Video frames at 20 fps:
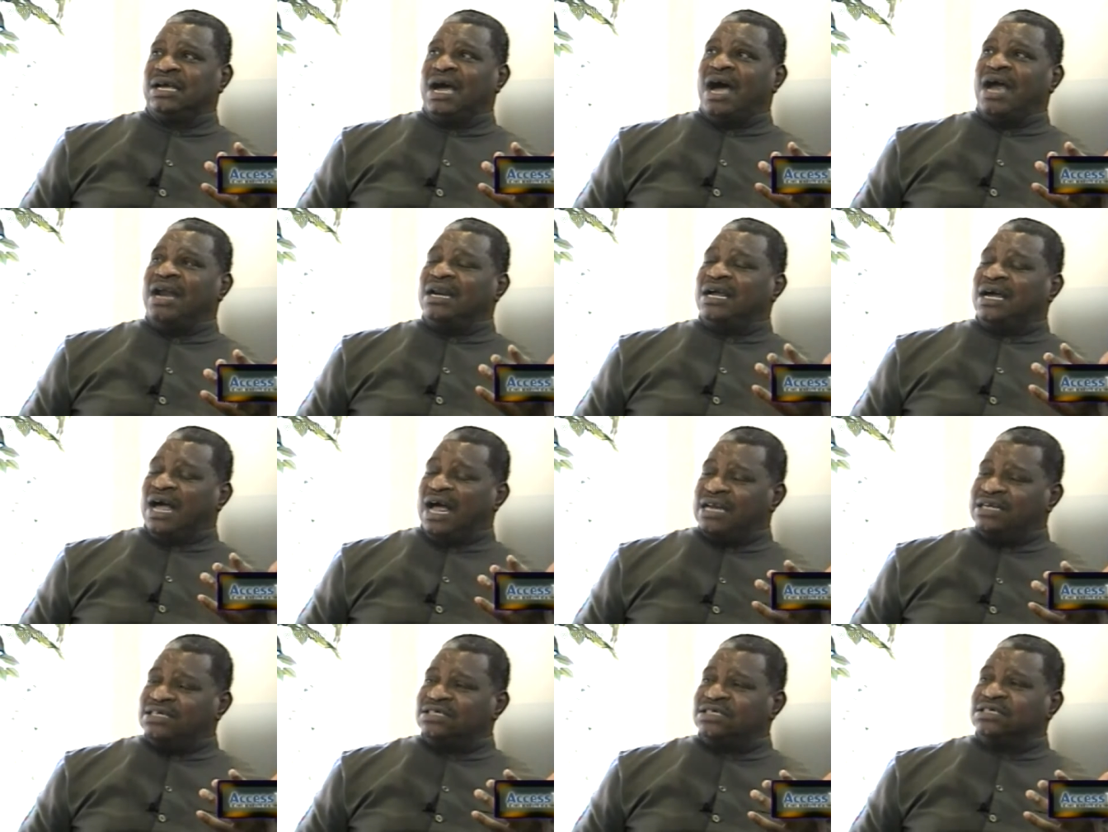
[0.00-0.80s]

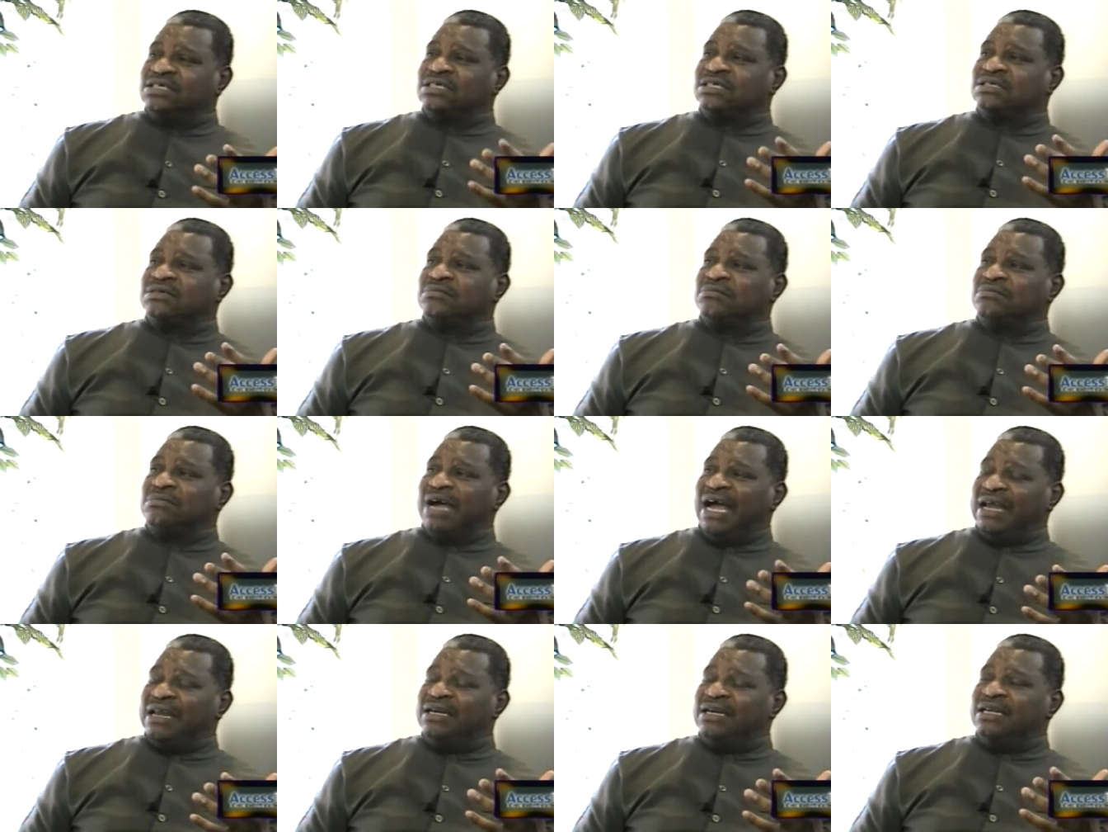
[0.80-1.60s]
unconscious
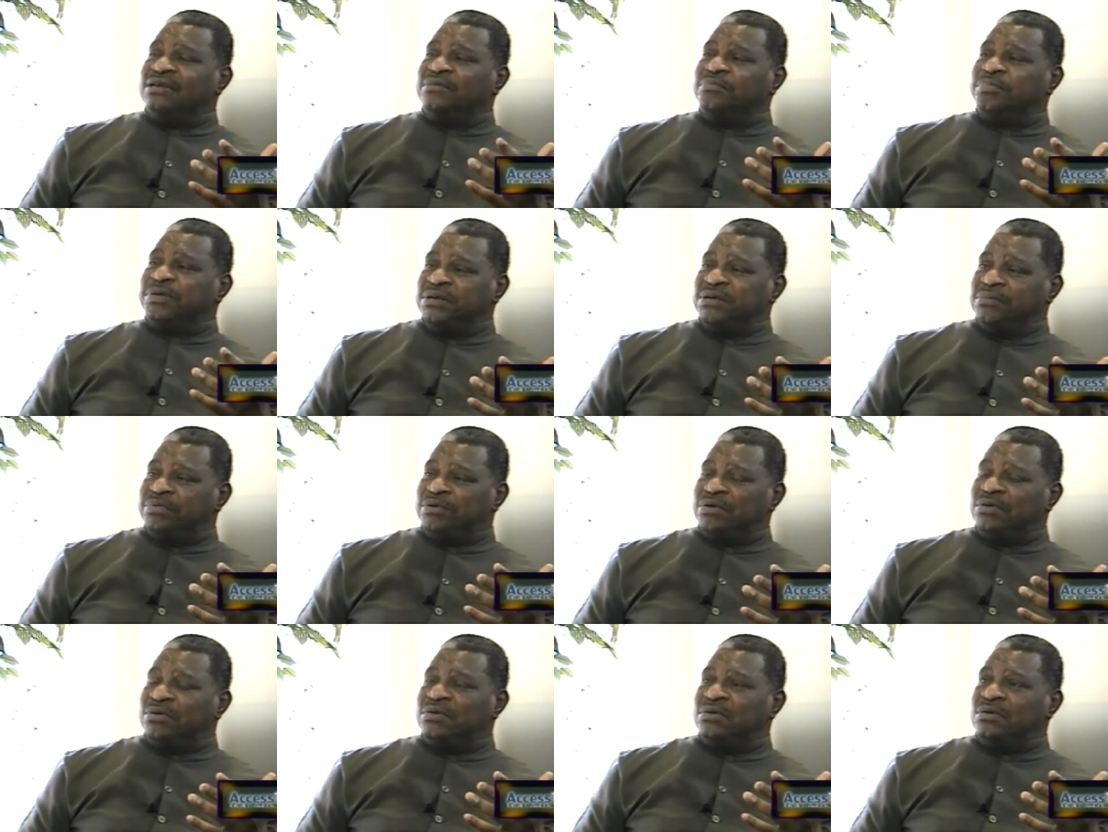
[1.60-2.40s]
minded
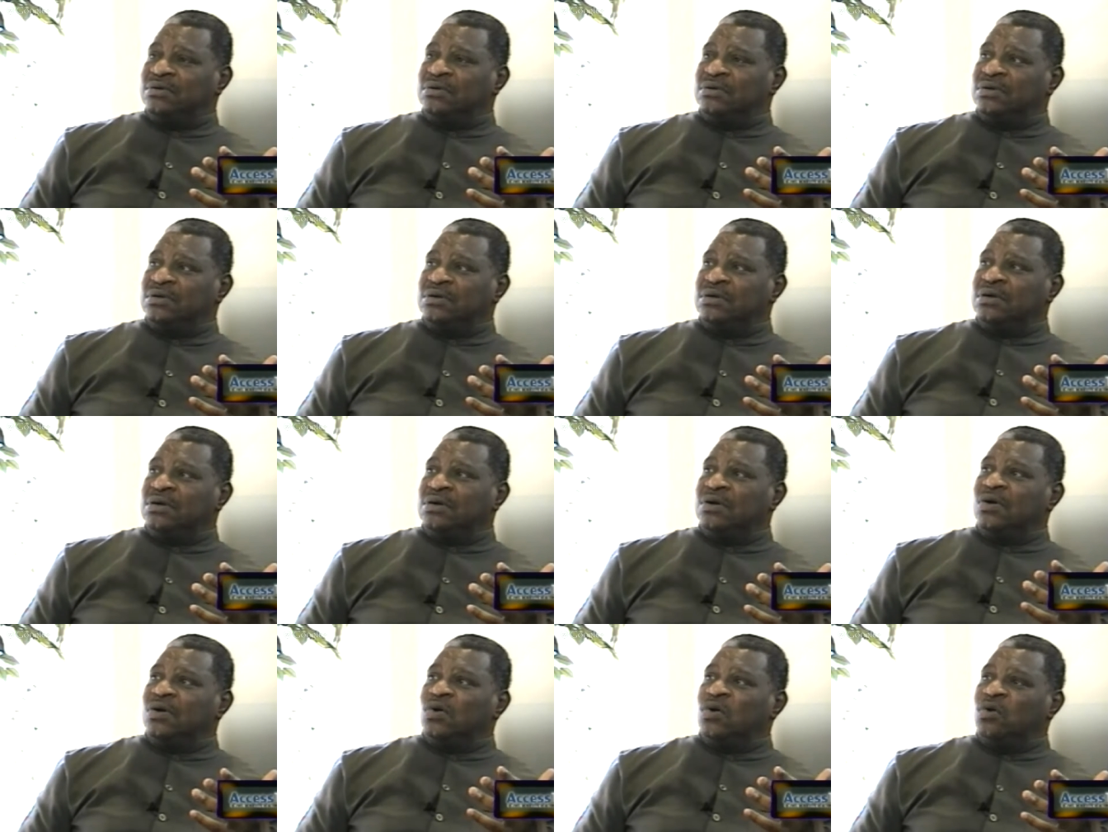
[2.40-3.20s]
people
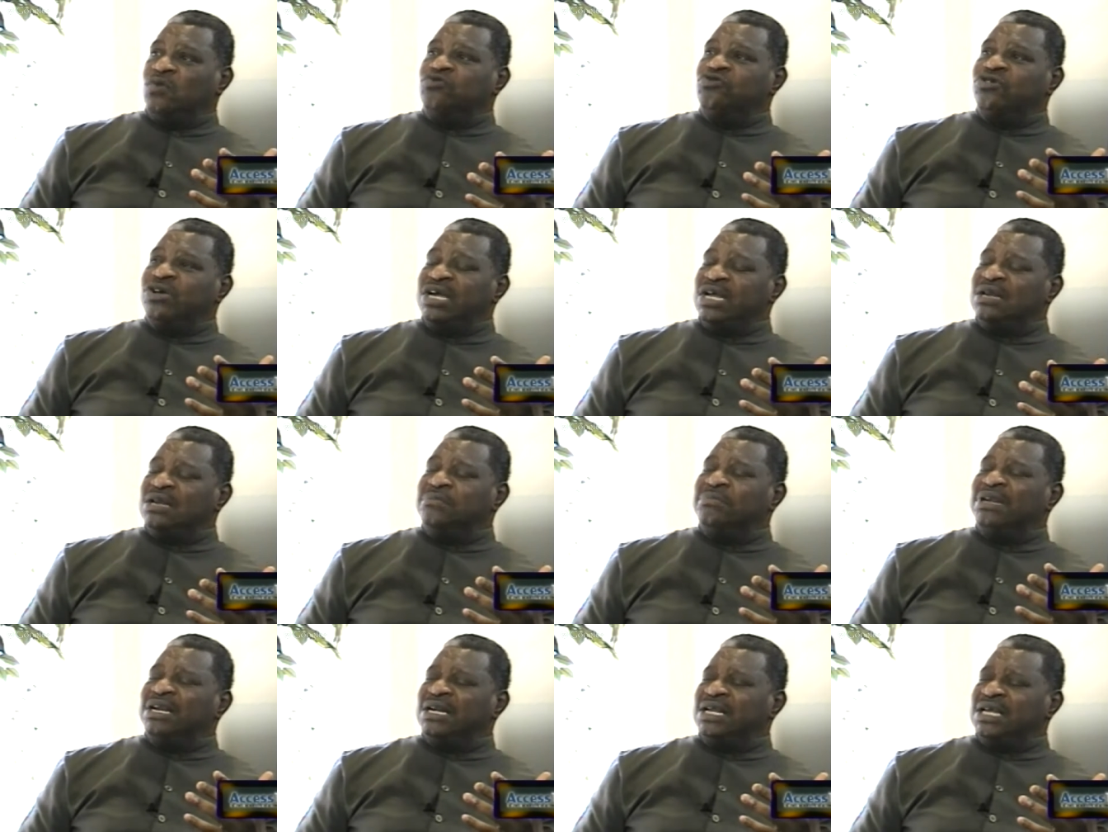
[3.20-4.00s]
who really
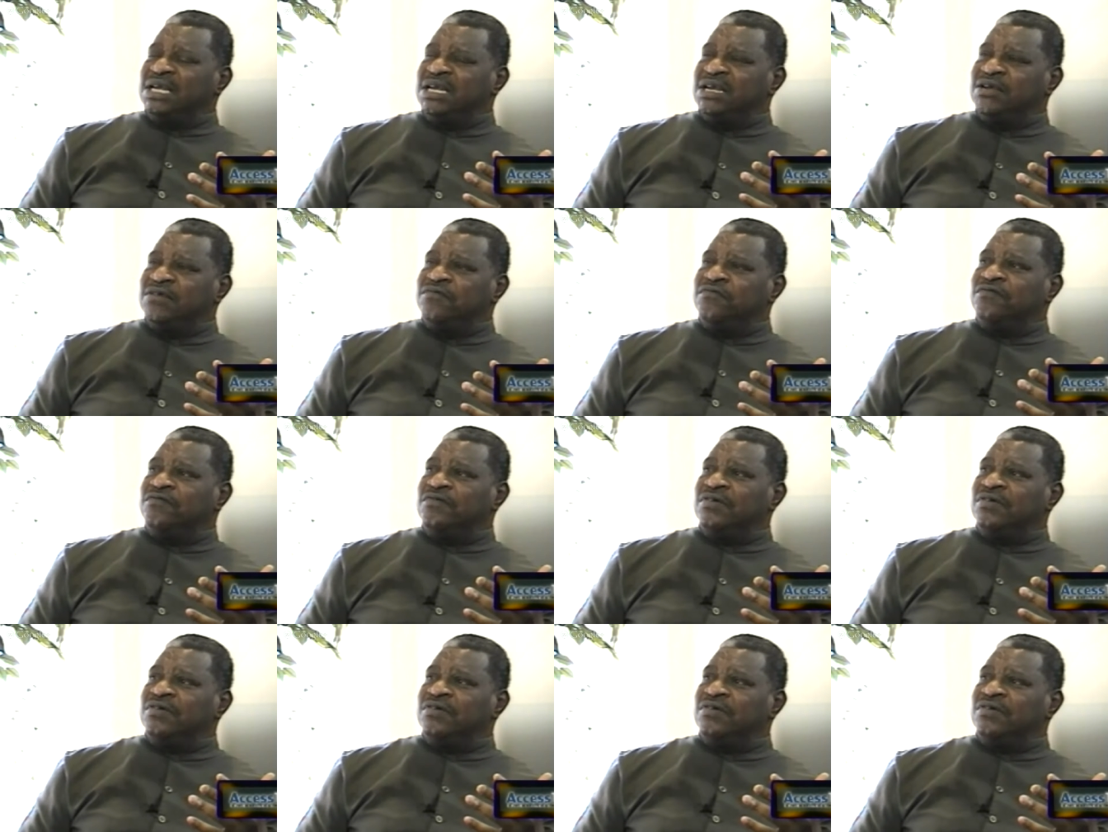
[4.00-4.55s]
believe